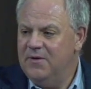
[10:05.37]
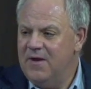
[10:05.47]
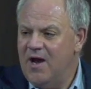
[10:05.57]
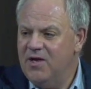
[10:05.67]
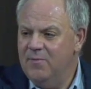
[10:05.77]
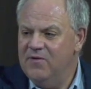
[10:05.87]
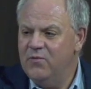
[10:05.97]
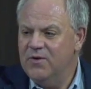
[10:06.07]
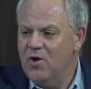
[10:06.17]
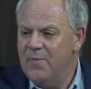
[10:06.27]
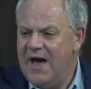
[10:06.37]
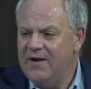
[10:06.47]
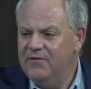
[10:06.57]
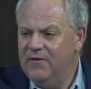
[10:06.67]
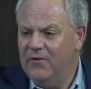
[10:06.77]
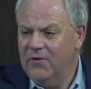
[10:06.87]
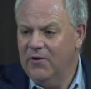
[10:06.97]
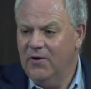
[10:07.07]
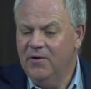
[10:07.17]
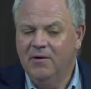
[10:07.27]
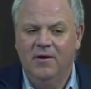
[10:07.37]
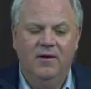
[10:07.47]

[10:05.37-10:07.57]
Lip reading: documents would go back to her.